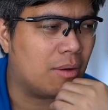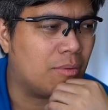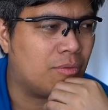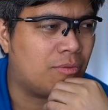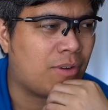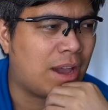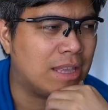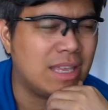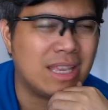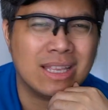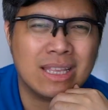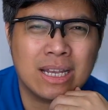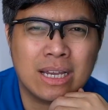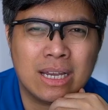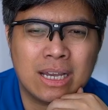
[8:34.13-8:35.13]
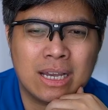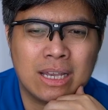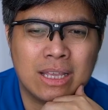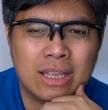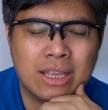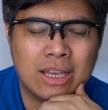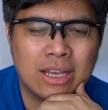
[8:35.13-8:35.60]
fighting
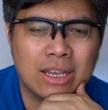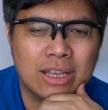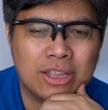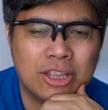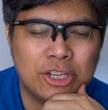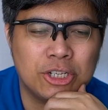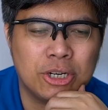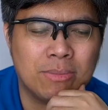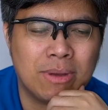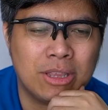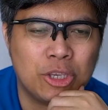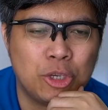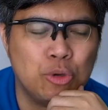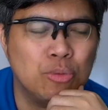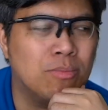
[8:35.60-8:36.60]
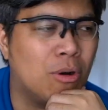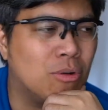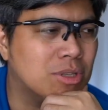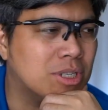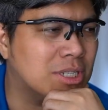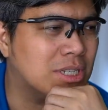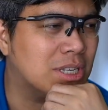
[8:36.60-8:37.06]
the German
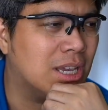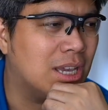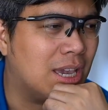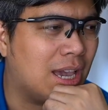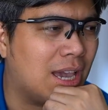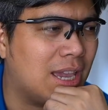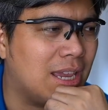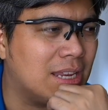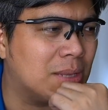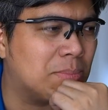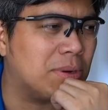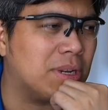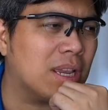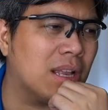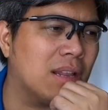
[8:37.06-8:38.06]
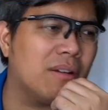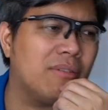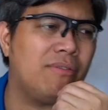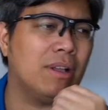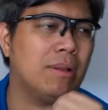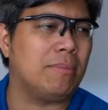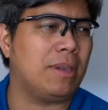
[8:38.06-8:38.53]
U-boats in that particular
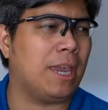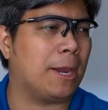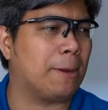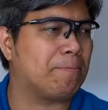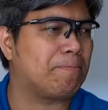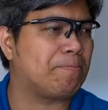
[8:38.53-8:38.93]
film here.